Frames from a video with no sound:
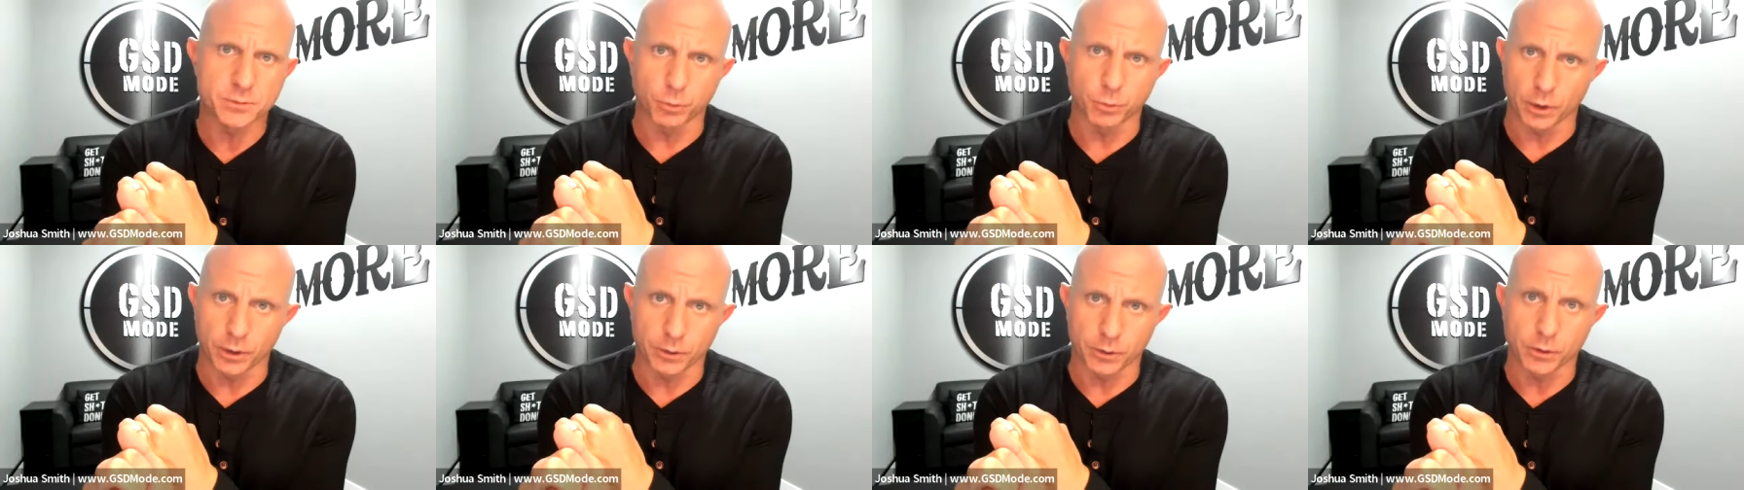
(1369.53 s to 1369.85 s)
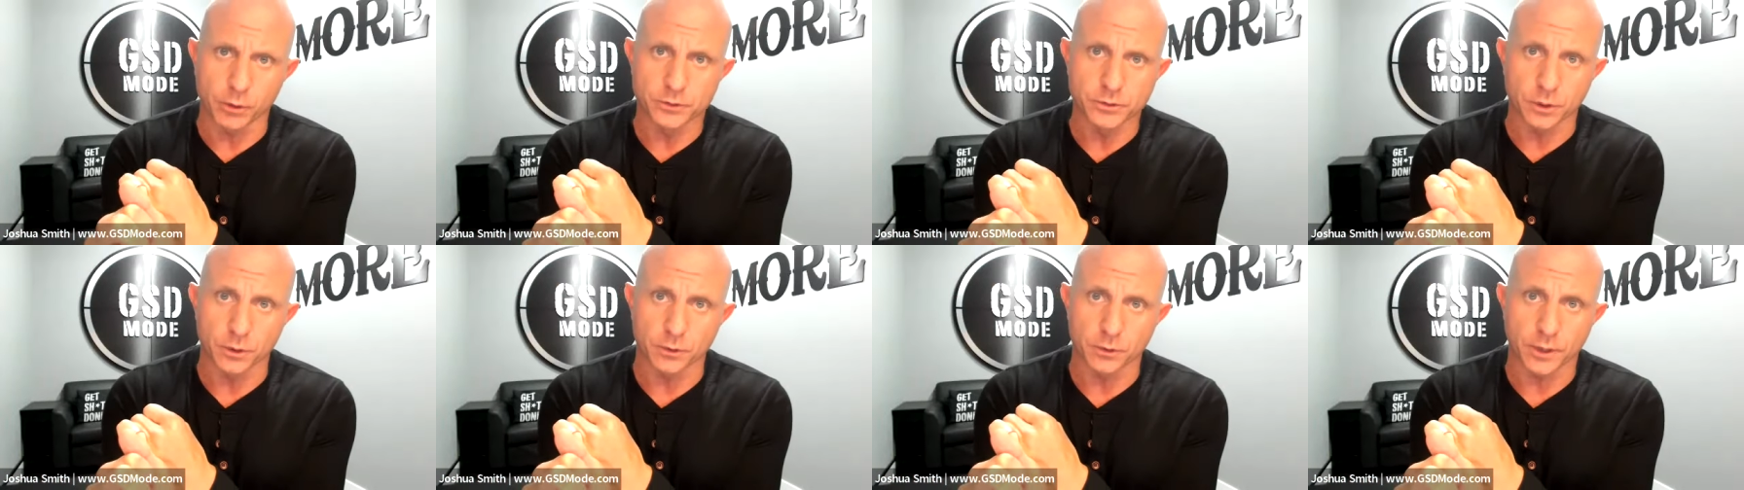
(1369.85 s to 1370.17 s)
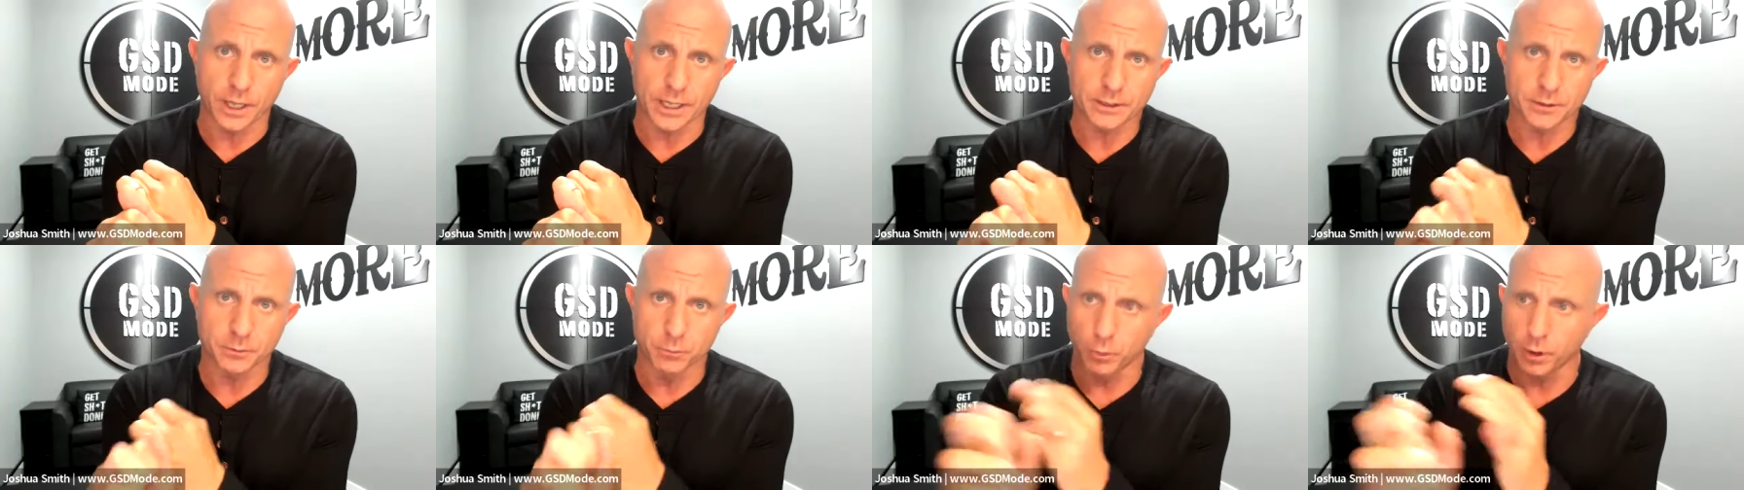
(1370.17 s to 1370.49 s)
What do those look
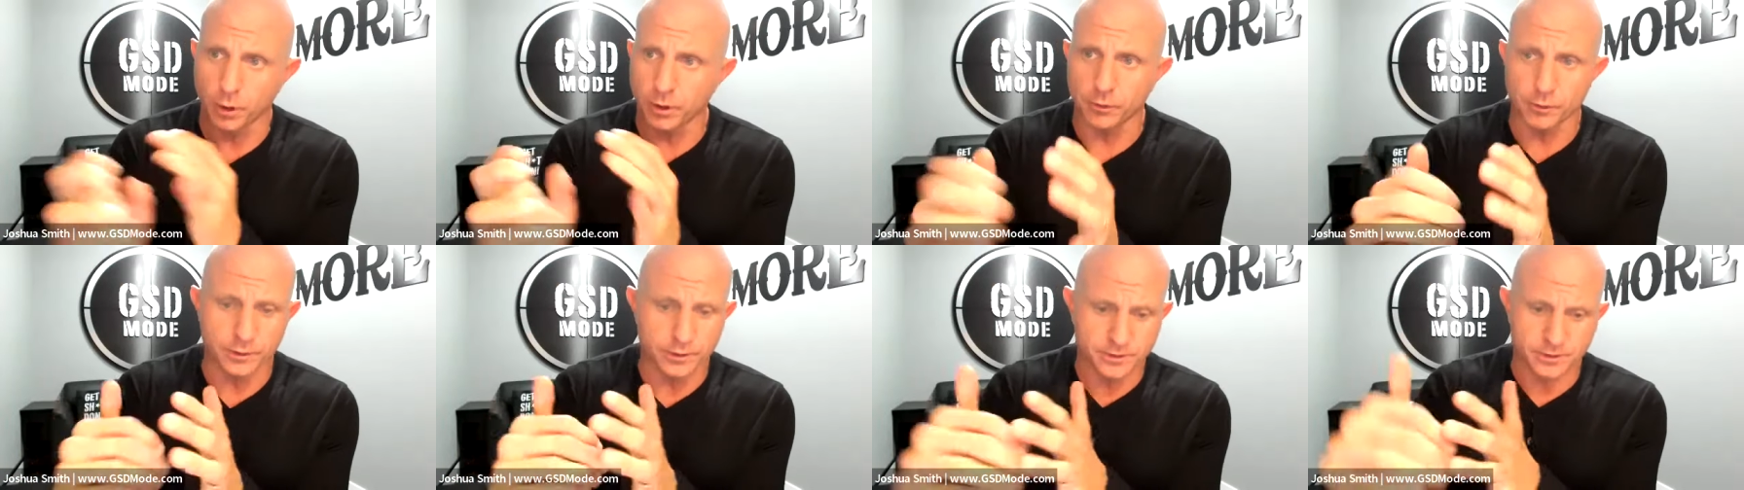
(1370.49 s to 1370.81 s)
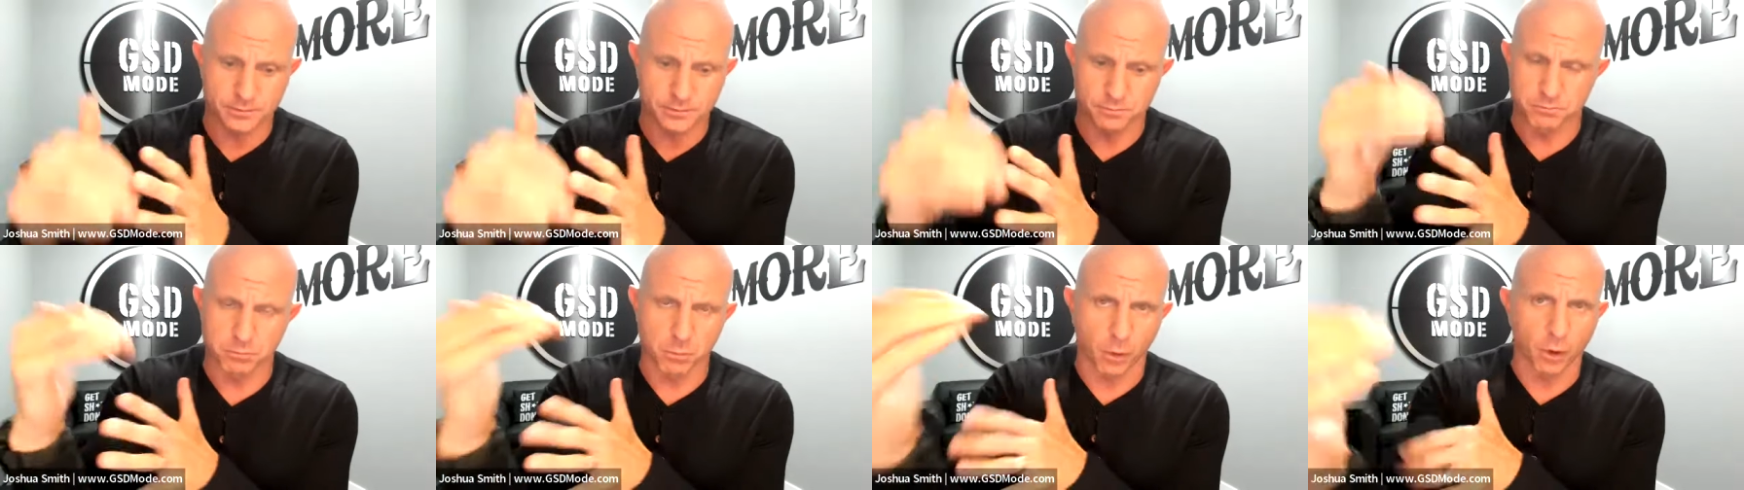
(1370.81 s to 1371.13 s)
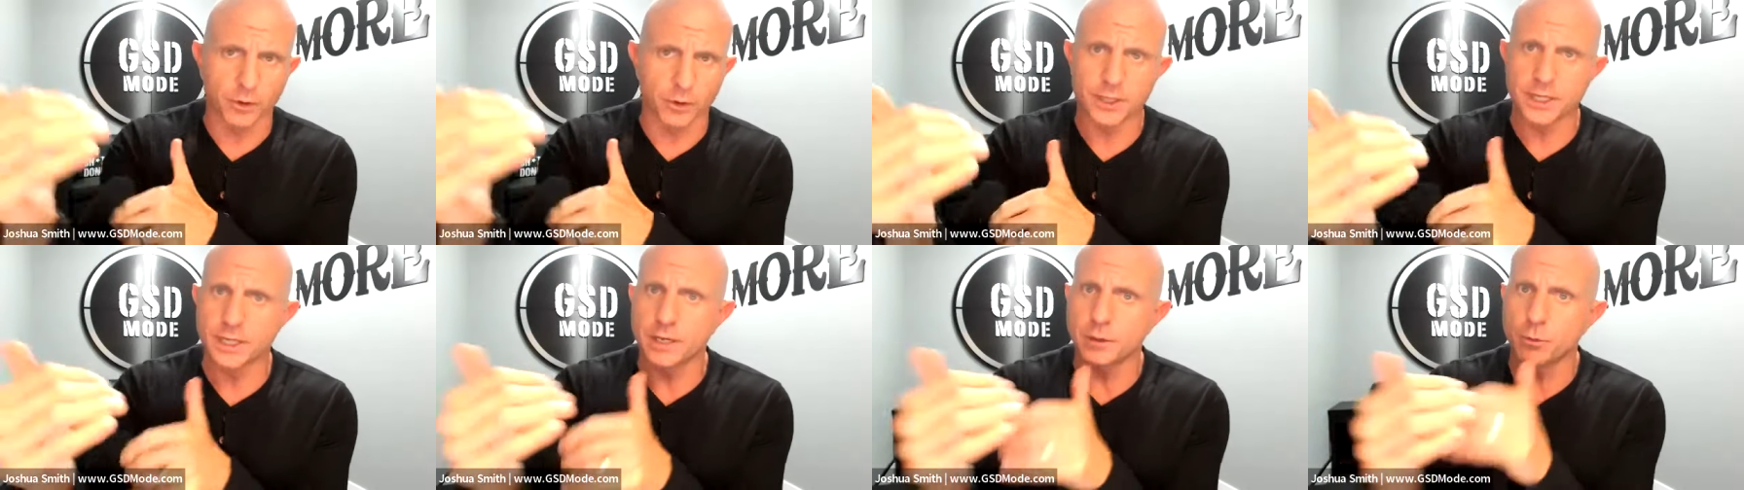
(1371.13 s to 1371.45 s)
like? And whether it's
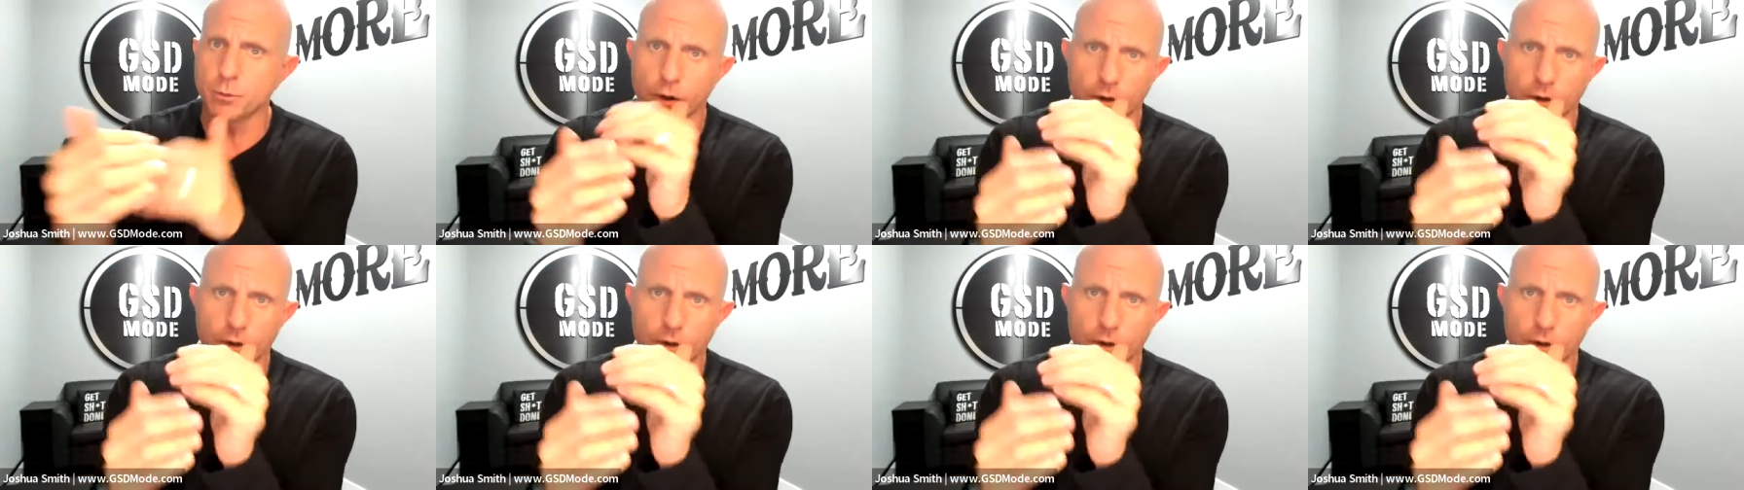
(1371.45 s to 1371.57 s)
marketing,